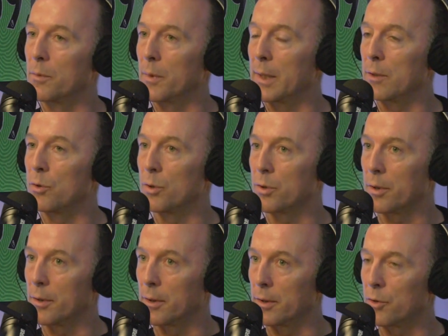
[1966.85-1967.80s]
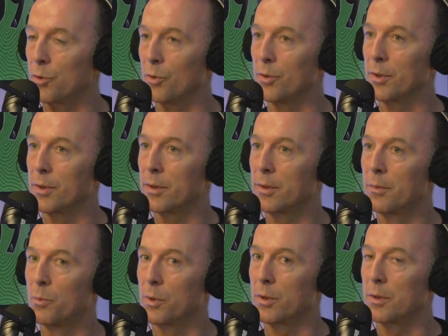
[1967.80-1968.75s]
We had use of their
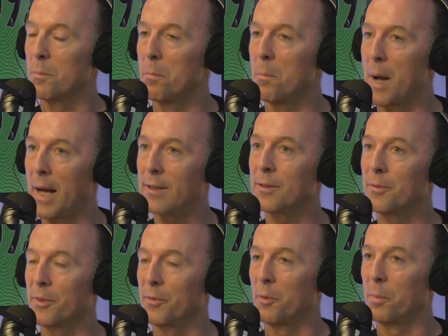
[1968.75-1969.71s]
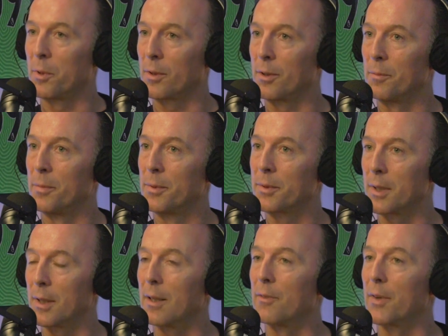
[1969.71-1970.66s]
students, which is massive for a football club
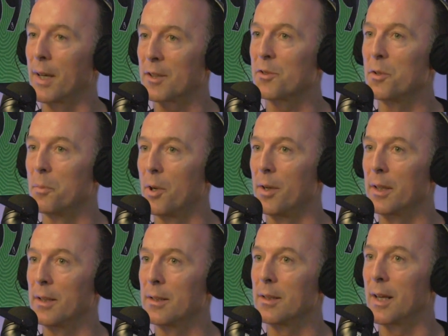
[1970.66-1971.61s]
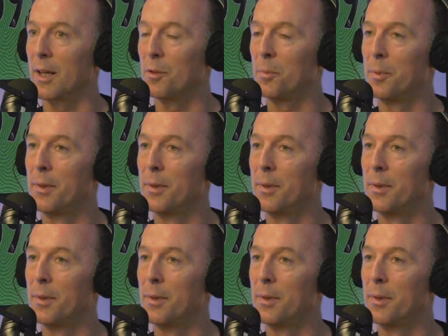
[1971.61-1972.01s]
to have extra bodies and help.